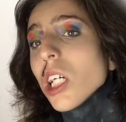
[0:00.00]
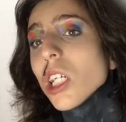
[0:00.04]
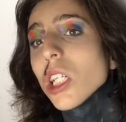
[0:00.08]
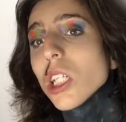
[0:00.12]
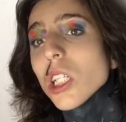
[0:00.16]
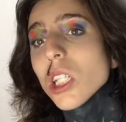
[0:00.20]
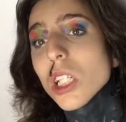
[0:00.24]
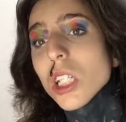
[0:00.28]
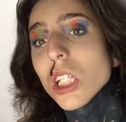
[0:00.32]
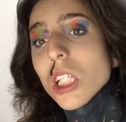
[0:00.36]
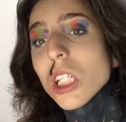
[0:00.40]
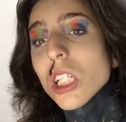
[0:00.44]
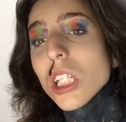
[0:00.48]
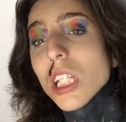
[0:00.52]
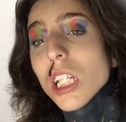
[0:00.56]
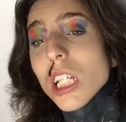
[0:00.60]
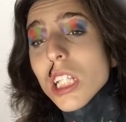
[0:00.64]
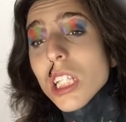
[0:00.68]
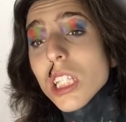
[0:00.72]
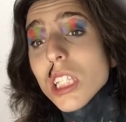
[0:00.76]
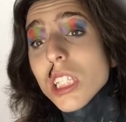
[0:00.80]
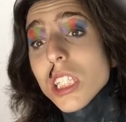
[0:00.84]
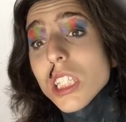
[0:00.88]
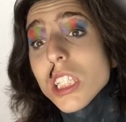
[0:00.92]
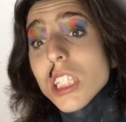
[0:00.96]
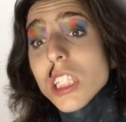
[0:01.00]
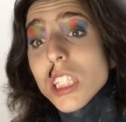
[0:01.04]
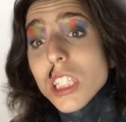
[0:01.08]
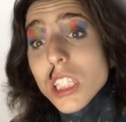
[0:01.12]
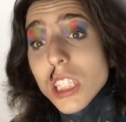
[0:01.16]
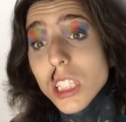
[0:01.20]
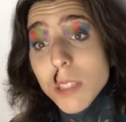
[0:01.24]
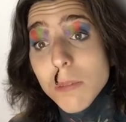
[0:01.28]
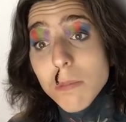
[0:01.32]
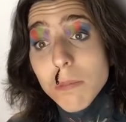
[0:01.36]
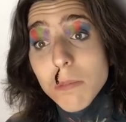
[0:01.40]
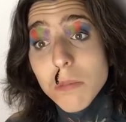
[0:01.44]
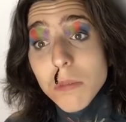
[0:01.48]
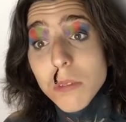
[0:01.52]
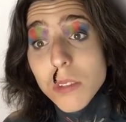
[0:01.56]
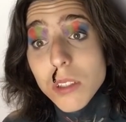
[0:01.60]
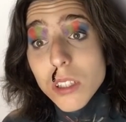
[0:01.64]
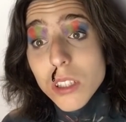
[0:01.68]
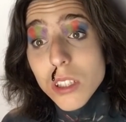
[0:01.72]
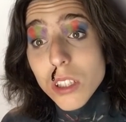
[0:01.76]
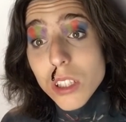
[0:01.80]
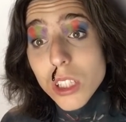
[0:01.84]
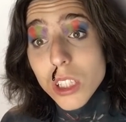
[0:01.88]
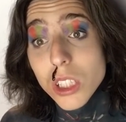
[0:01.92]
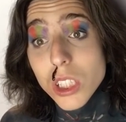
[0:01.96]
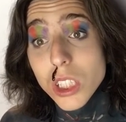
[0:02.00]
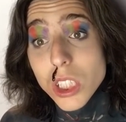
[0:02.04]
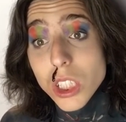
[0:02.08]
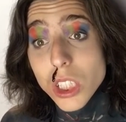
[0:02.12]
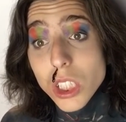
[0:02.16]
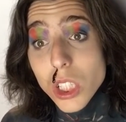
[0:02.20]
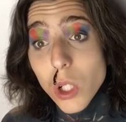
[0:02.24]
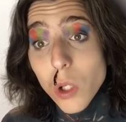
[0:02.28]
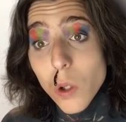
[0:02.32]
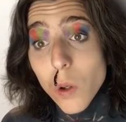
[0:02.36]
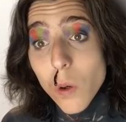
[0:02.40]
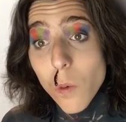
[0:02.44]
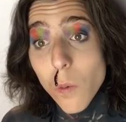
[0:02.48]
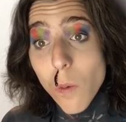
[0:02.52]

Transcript: girl, that's so